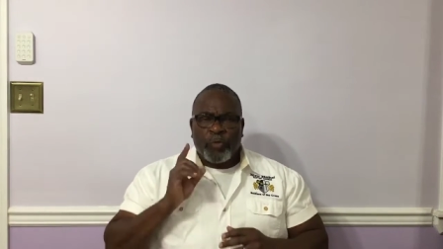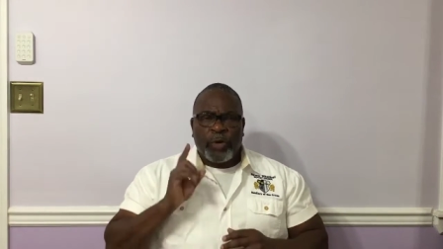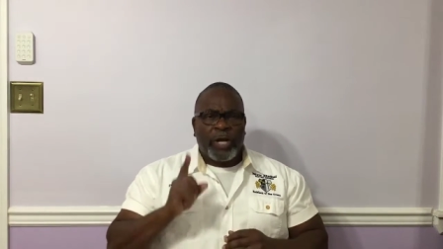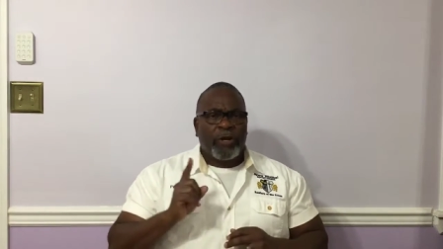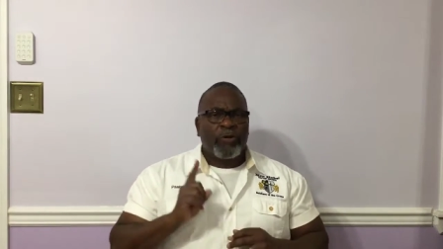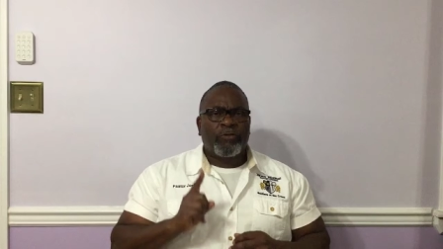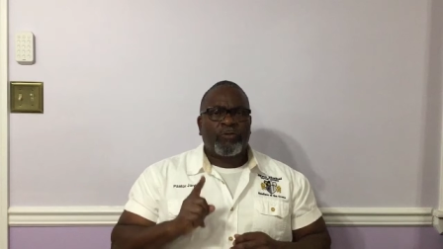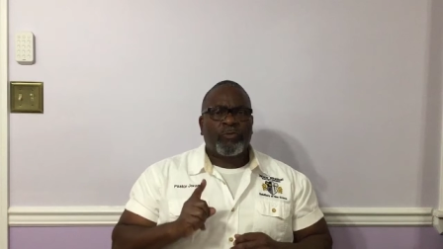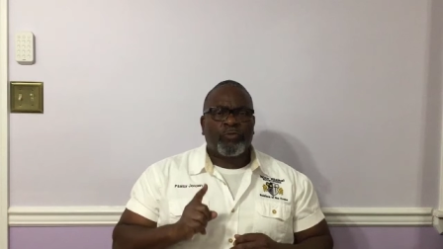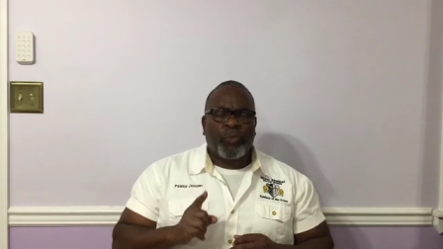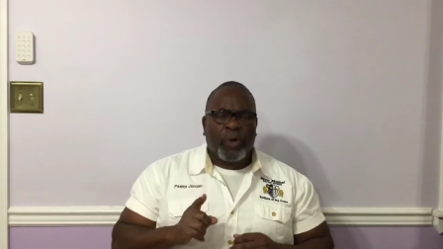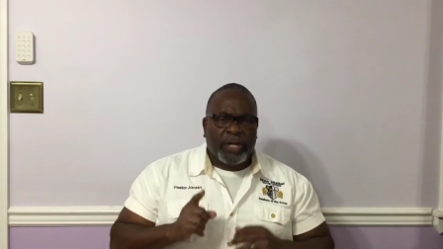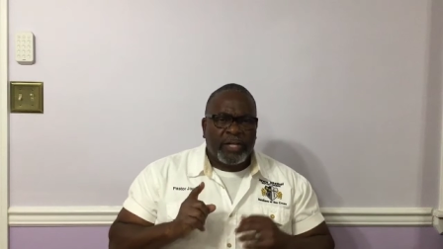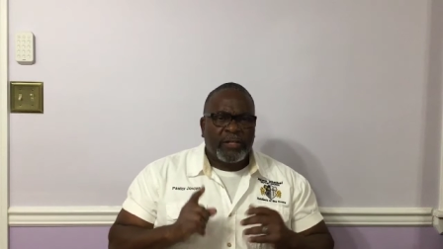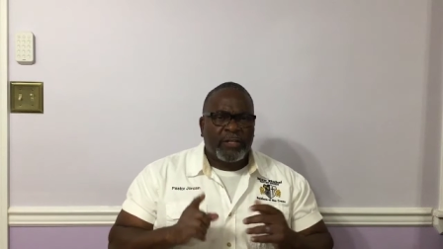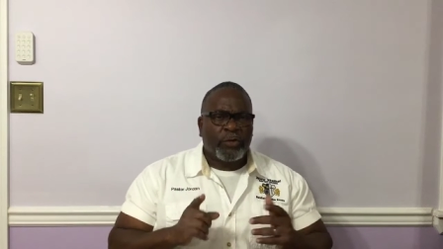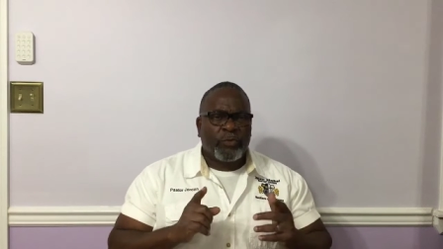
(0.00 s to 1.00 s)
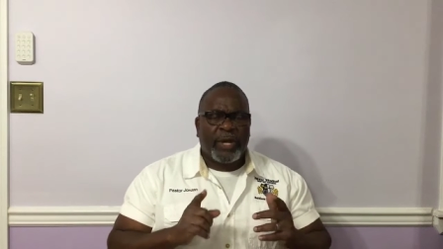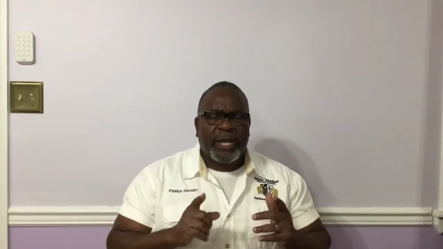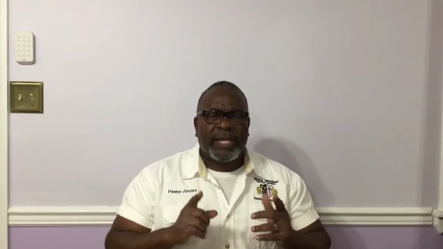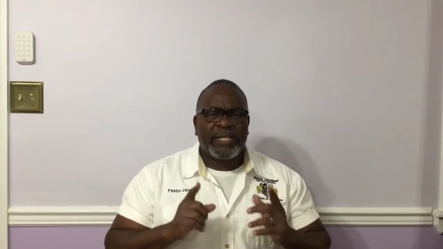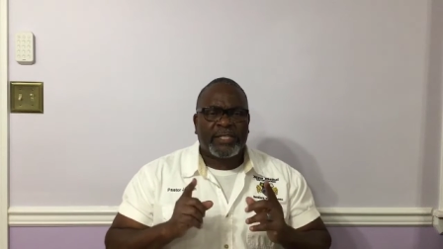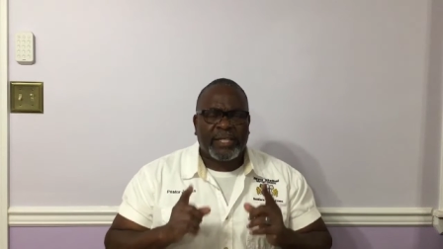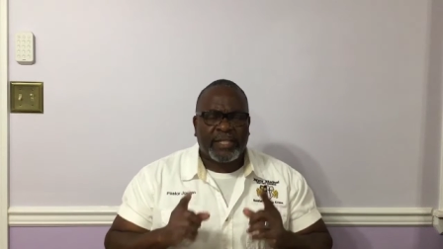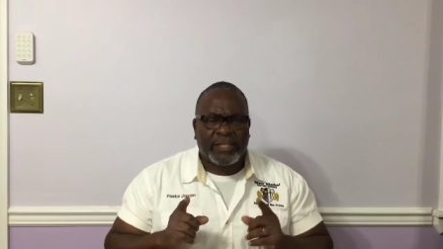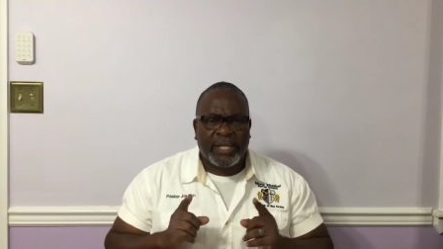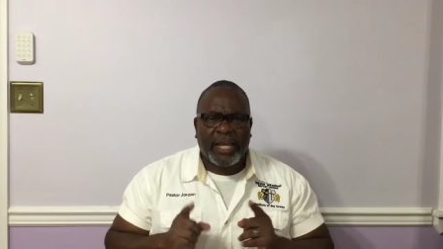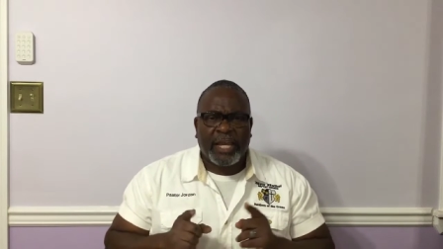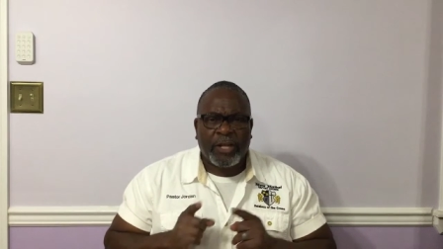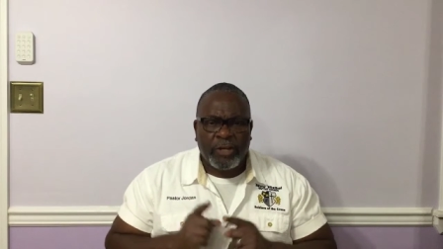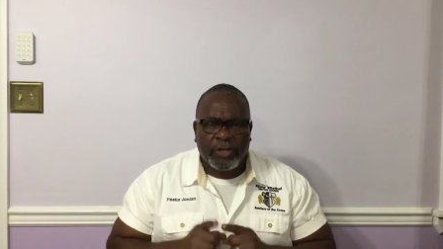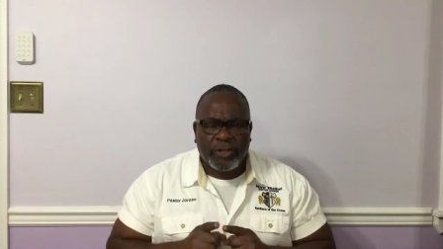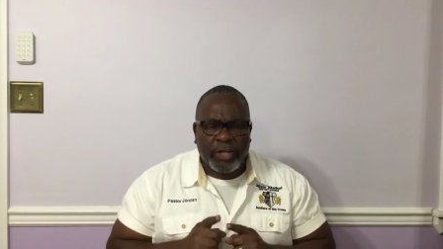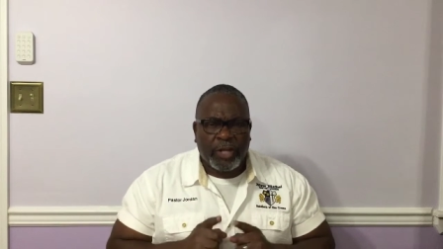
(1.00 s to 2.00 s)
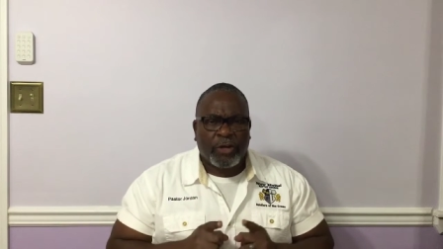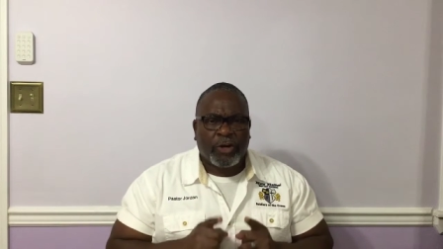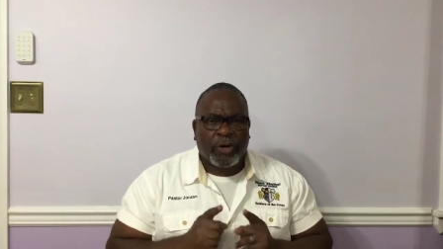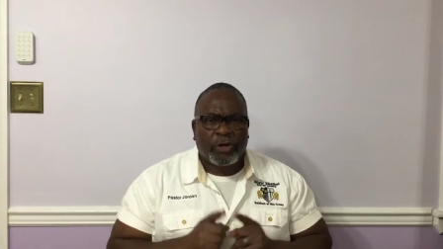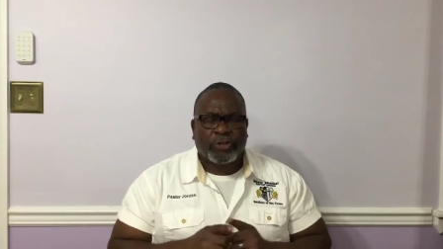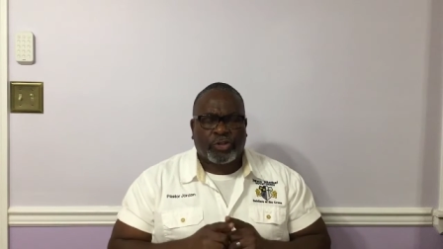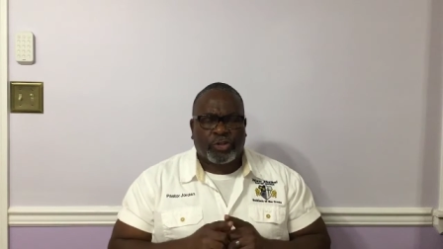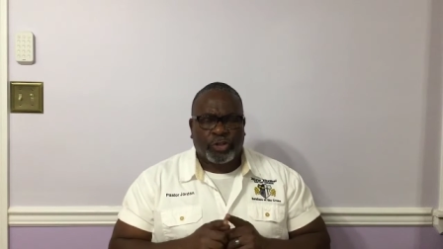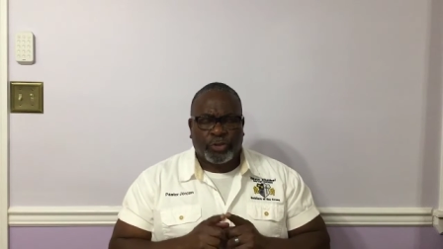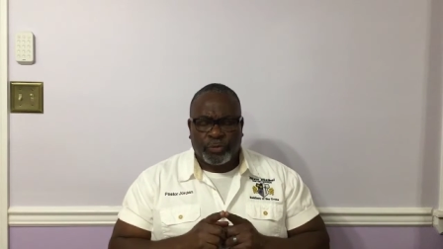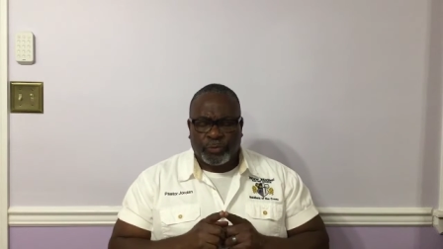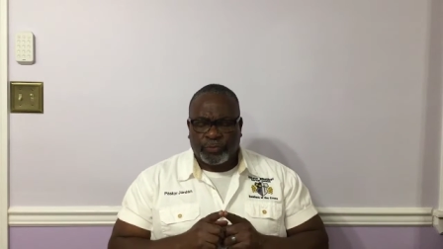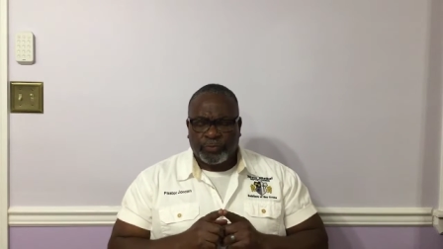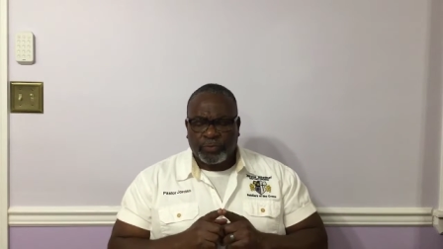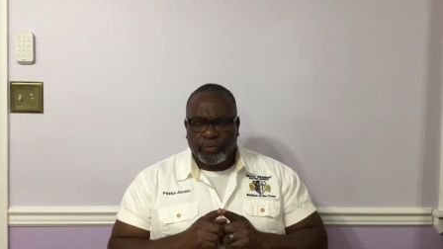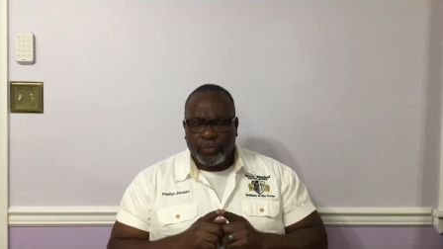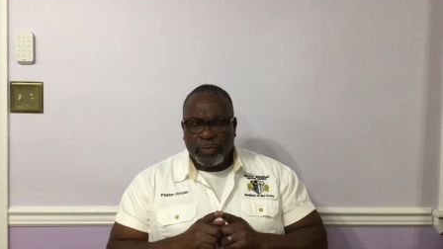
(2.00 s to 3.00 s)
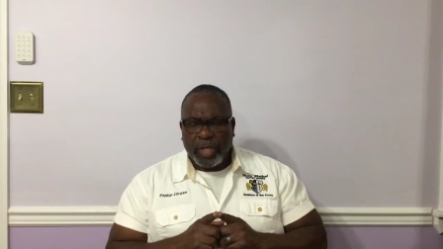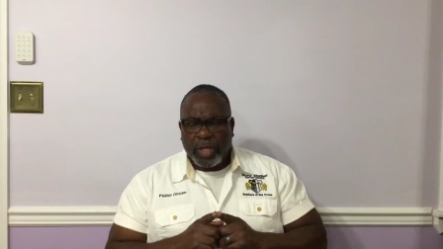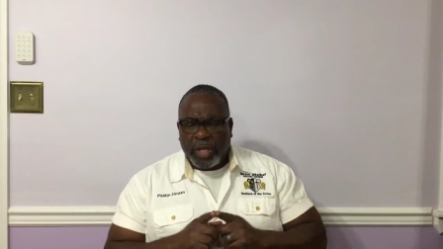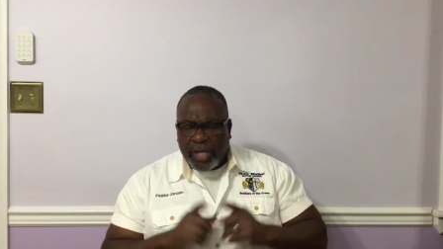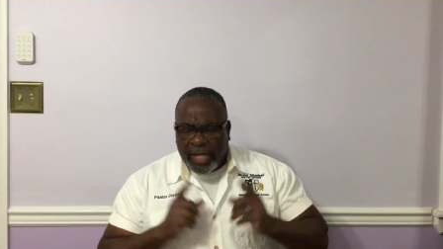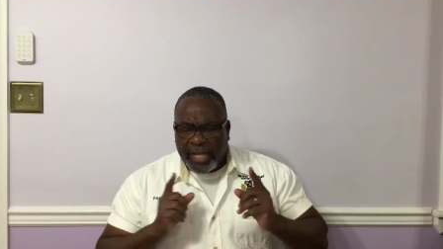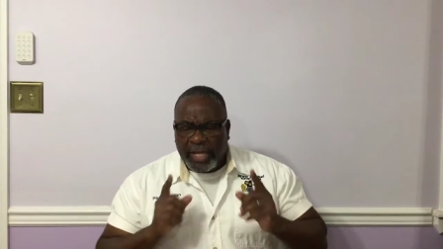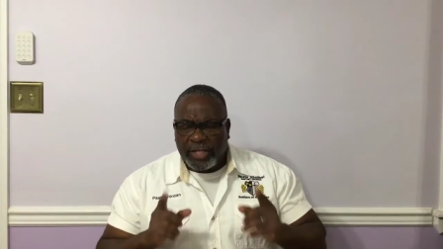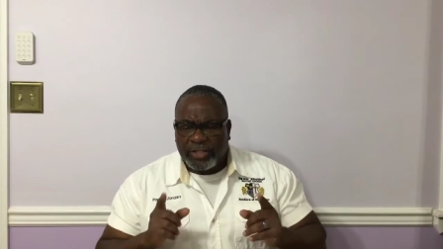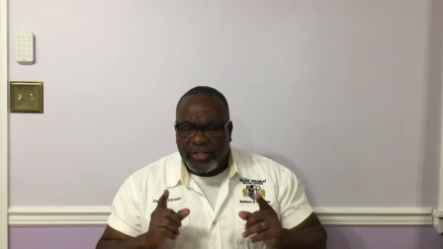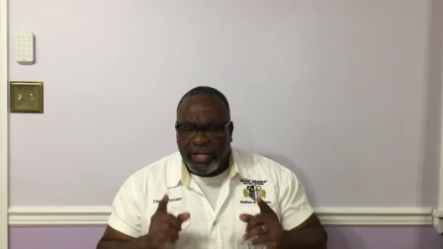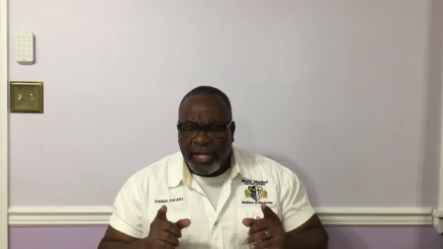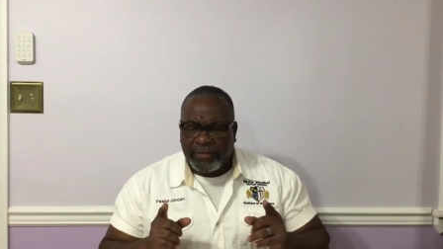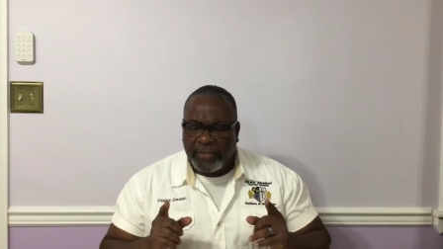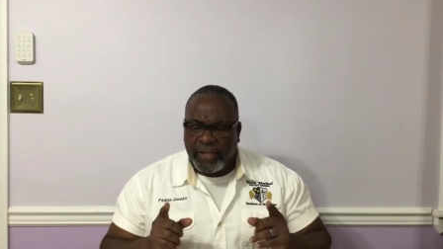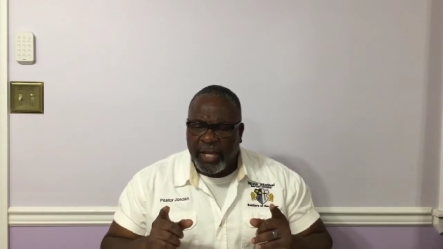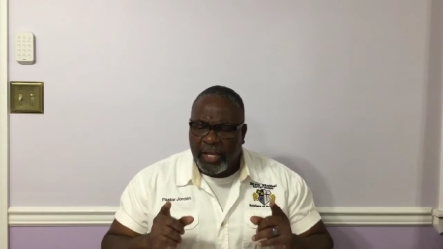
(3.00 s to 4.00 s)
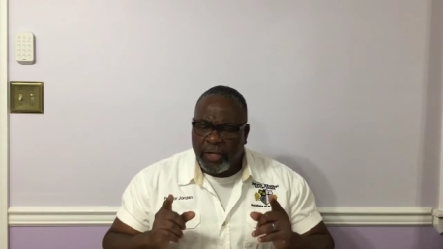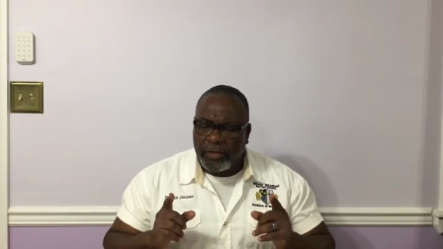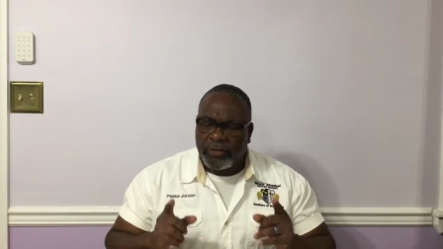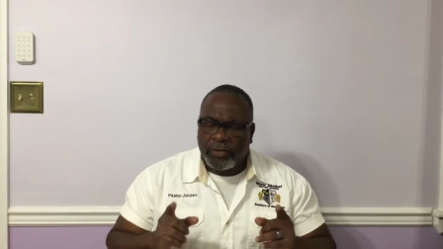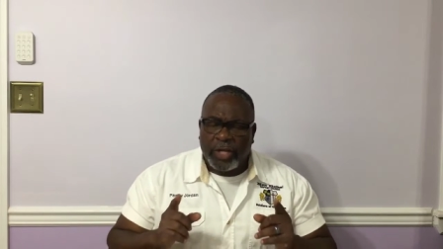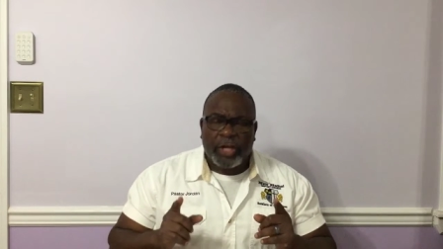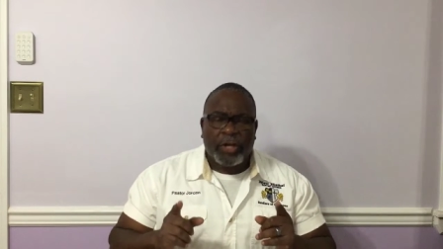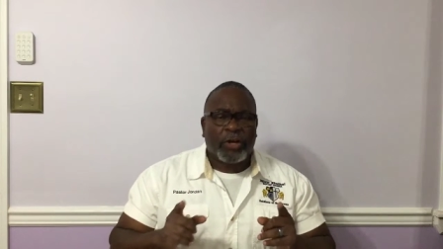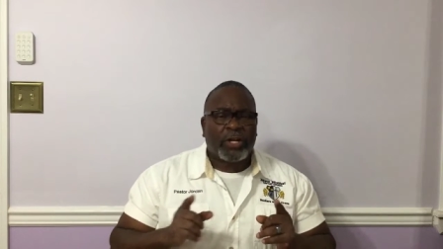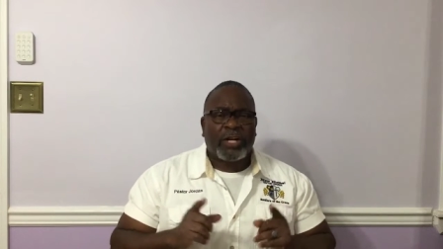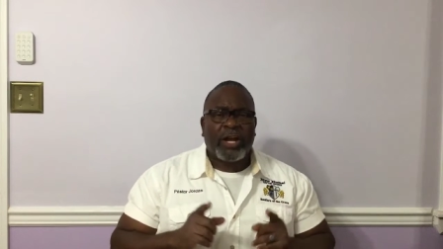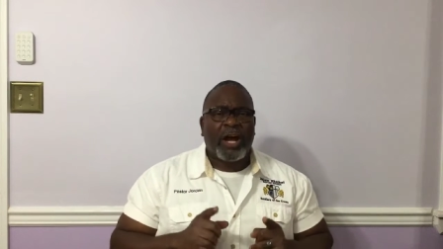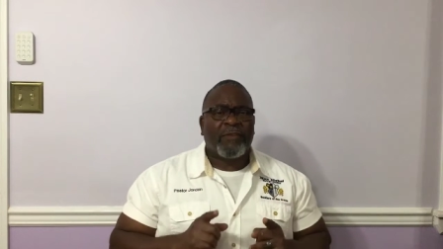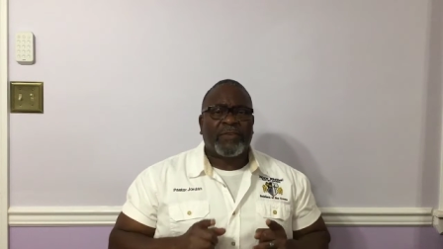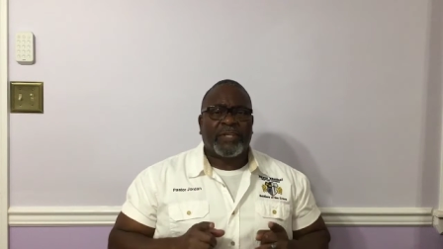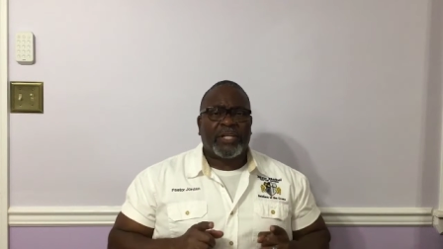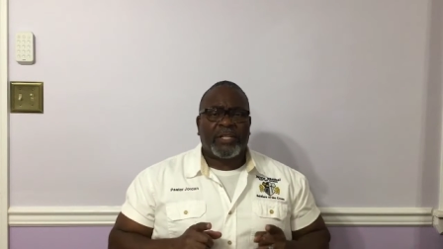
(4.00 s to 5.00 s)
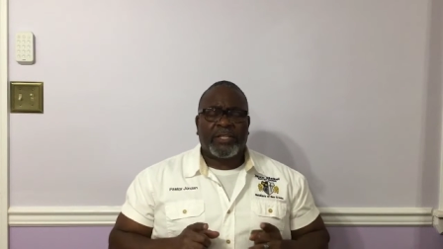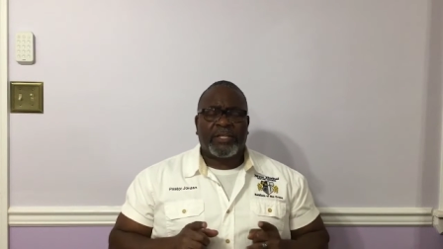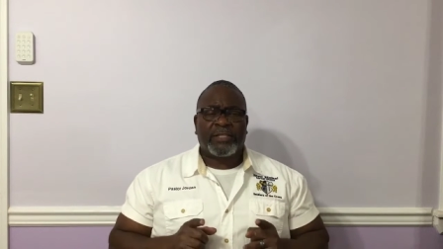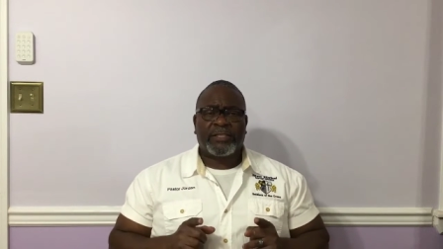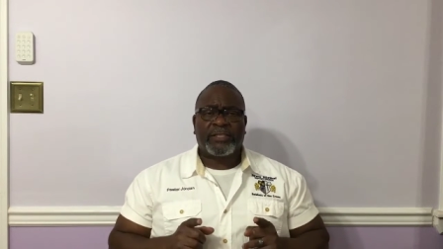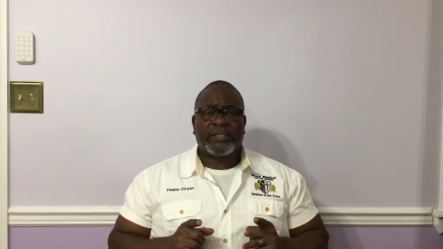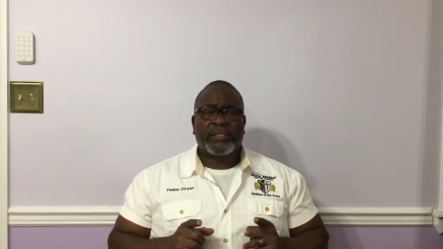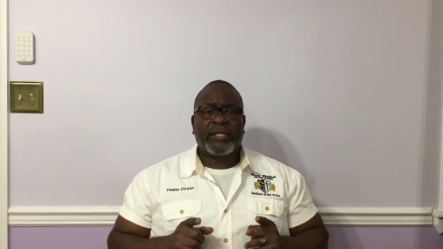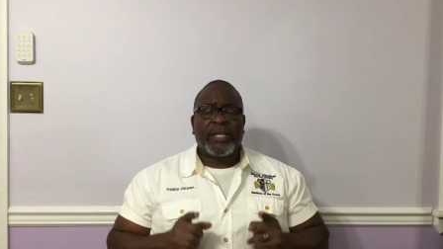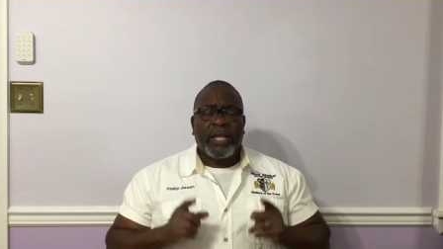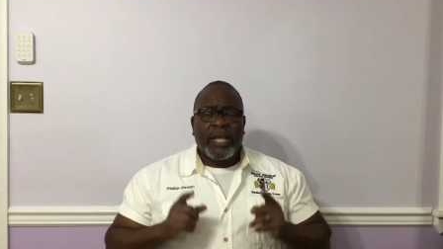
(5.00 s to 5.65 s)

Well, one of the ways that they they hurt you is that they they are covetous.